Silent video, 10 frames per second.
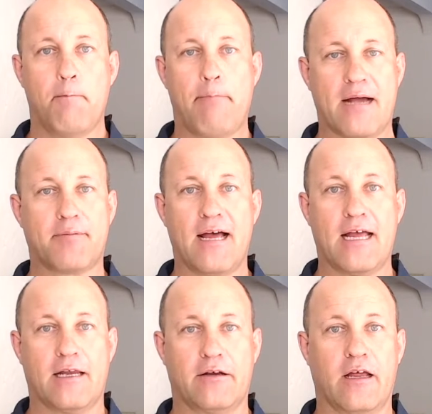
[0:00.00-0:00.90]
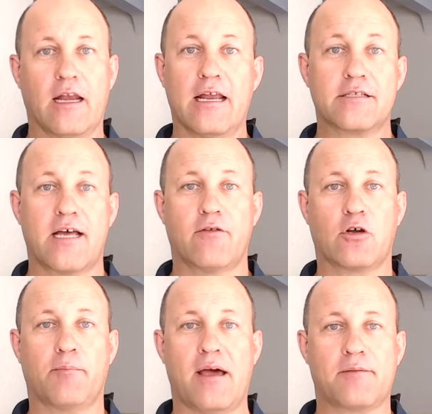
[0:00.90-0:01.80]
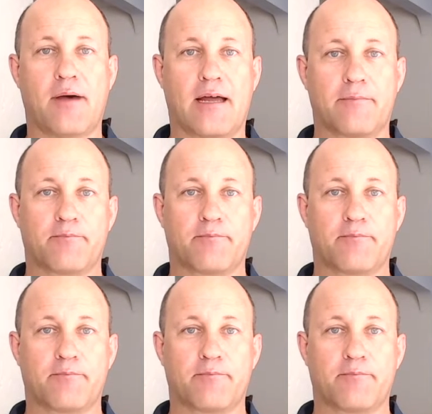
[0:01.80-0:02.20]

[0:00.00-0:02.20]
Back pain. Let's have a look at back pain.